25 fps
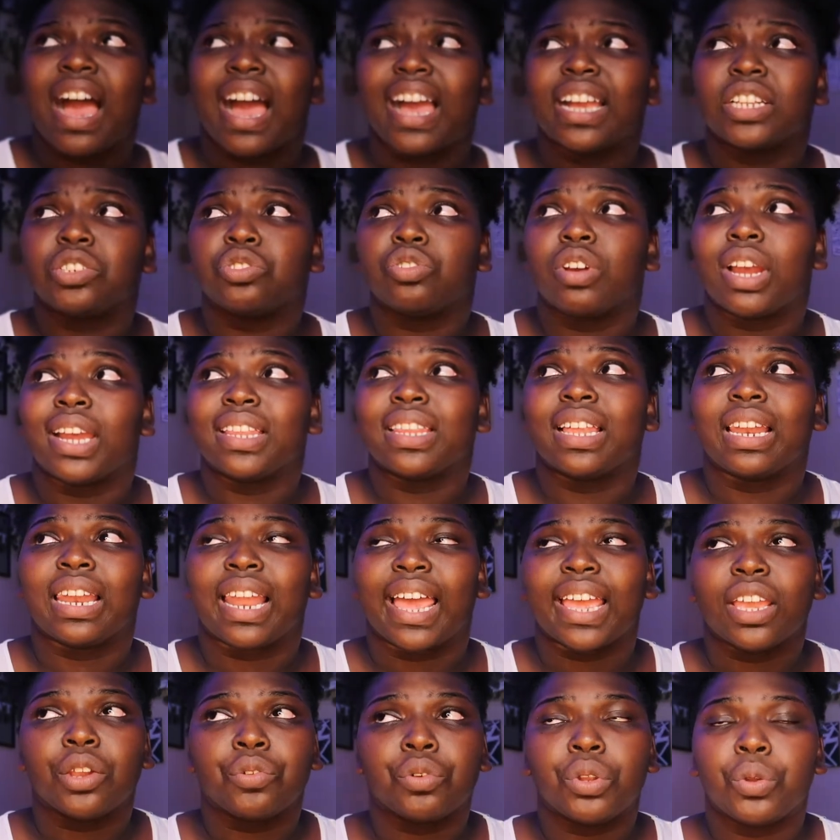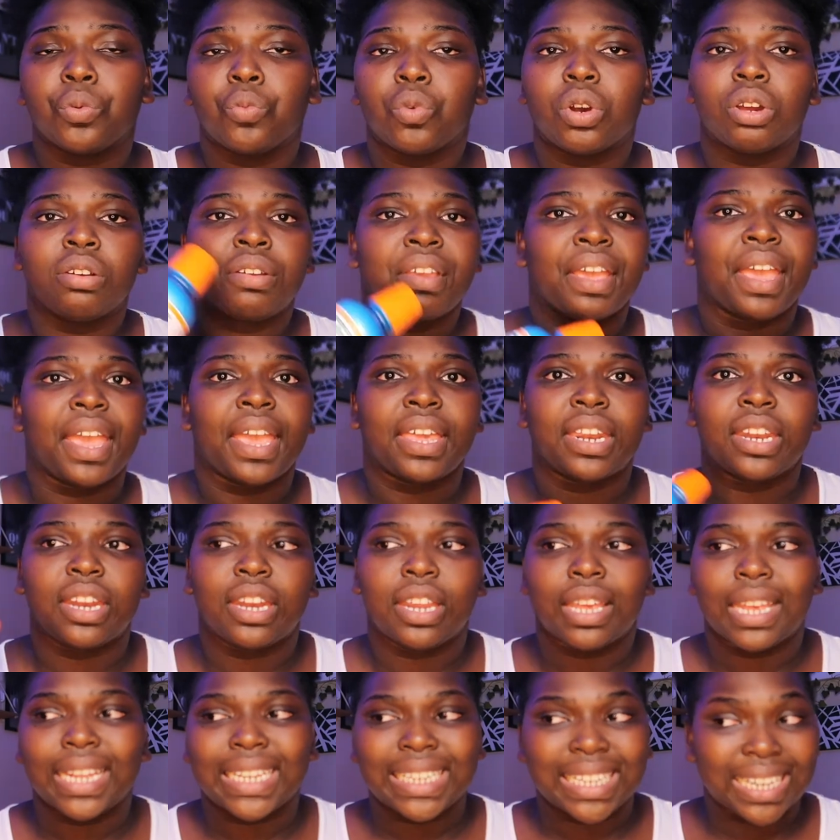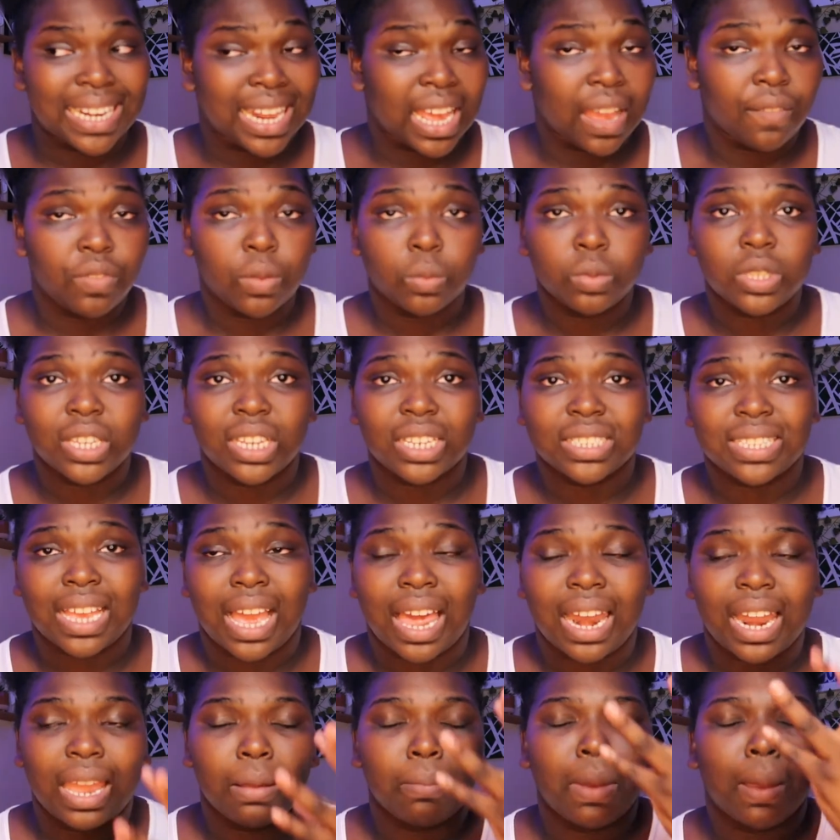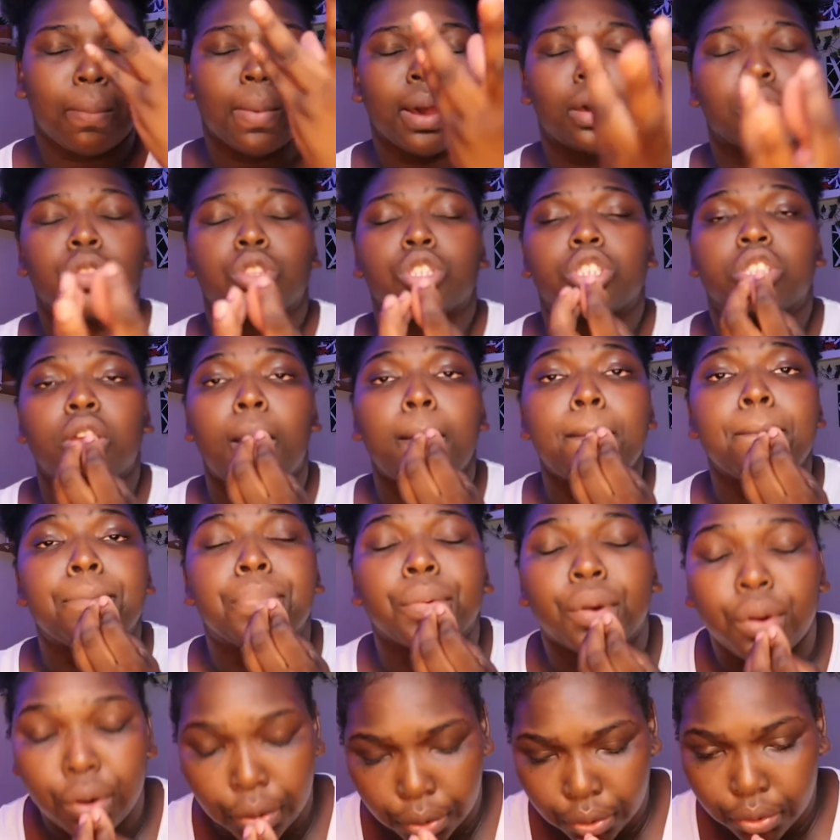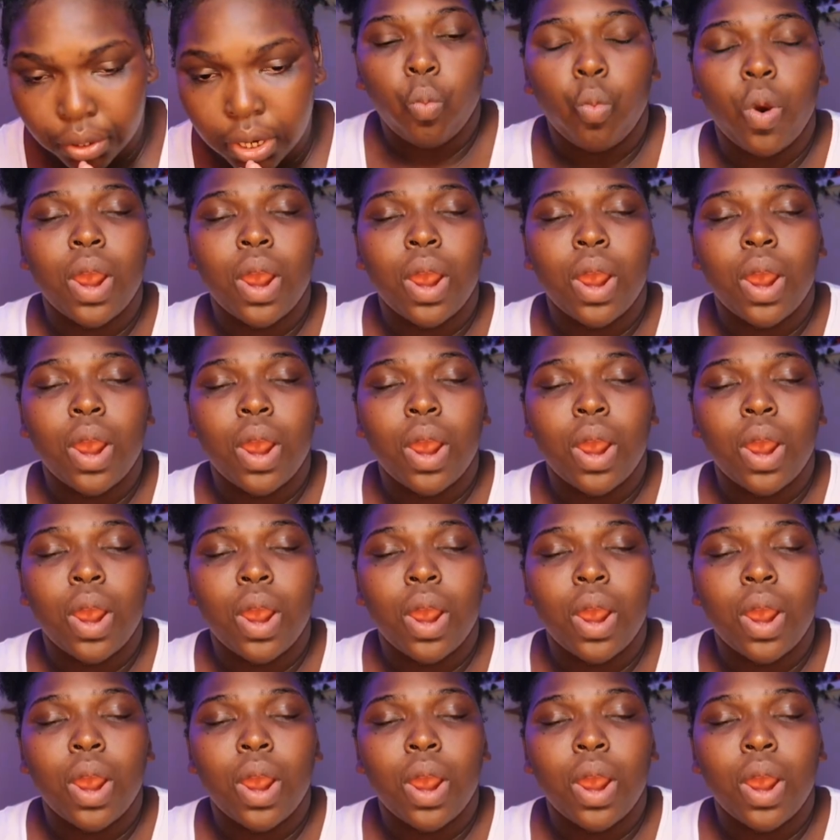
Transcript: I tried the light green one, hated it, didn't have no taste. I like my mouth to burn.